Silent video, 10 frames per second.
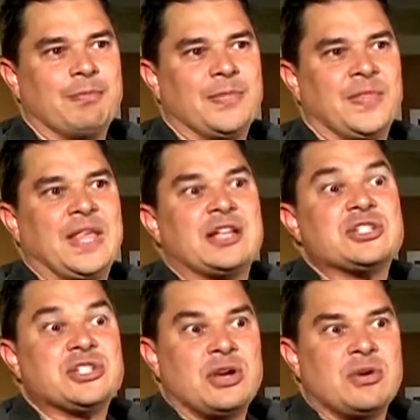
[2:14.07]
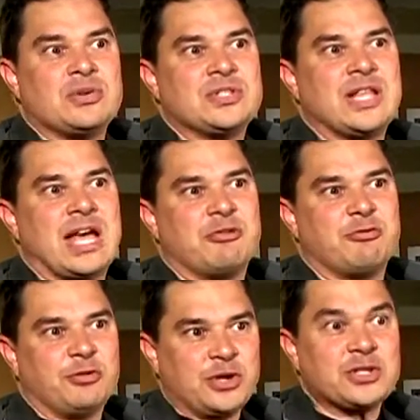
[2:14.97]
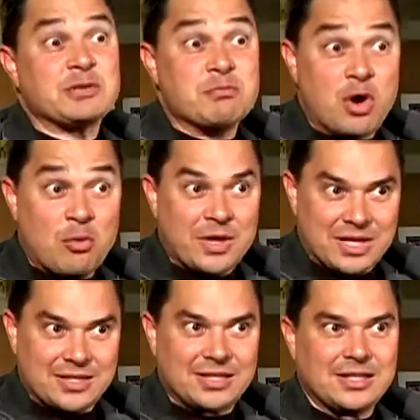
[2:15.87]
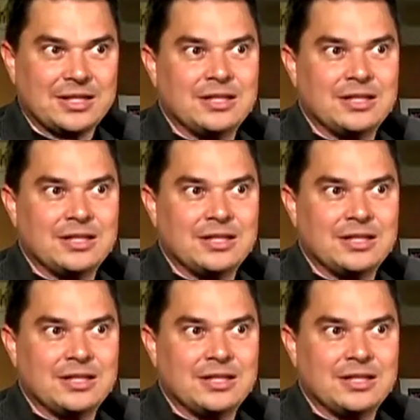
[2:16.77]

that shows that first moment